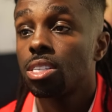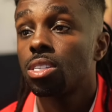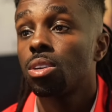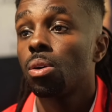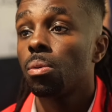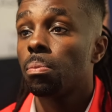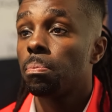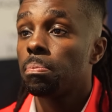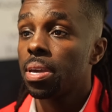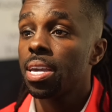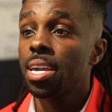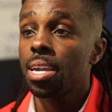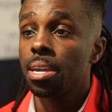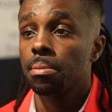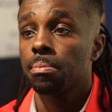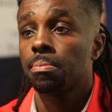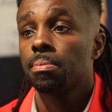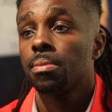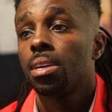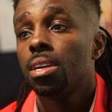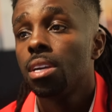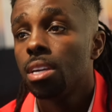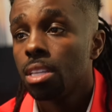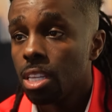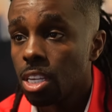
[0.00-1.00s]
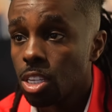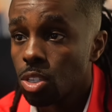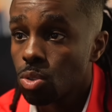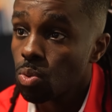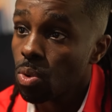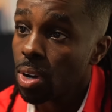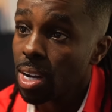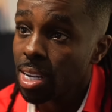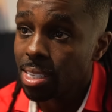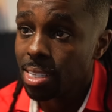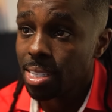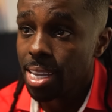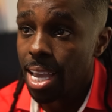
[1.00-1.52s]
So Pete, this
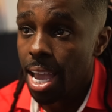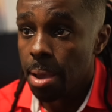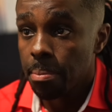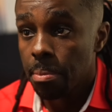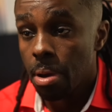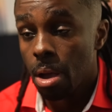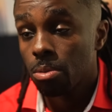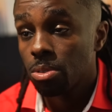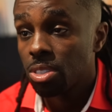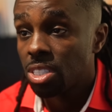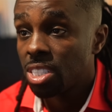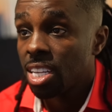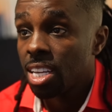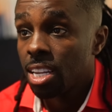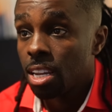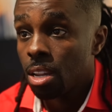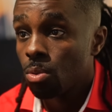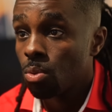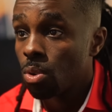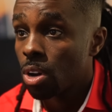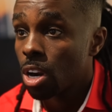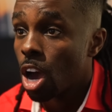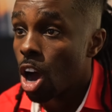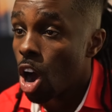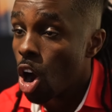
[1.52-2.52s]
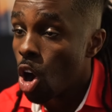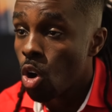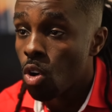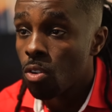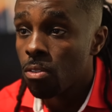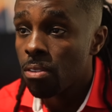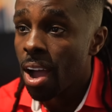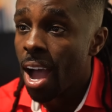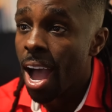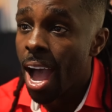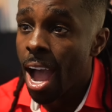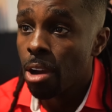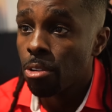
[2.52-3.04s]
one time I was dealing with an
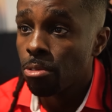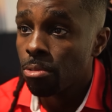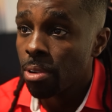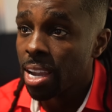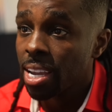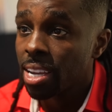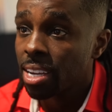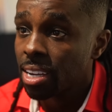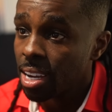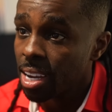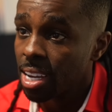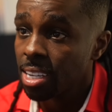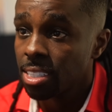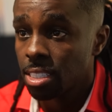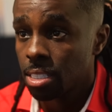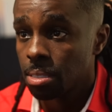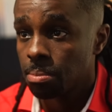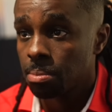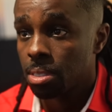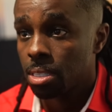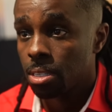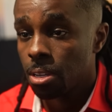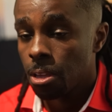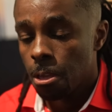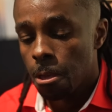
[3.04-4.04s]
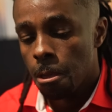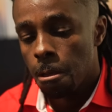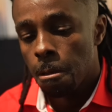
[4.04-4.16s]
over irate customer.